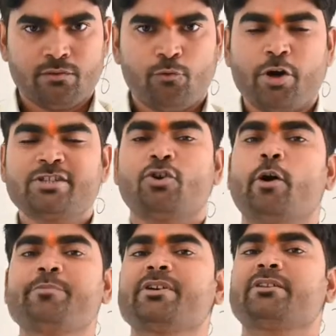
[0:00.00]
What is the
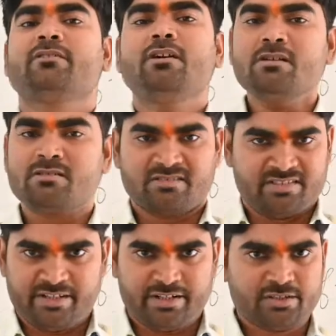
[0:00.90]
object in the
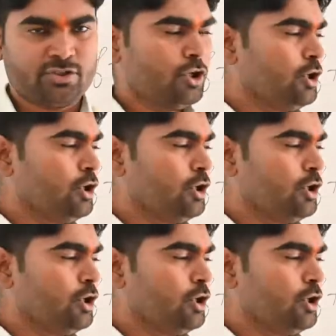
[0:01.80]
sentence?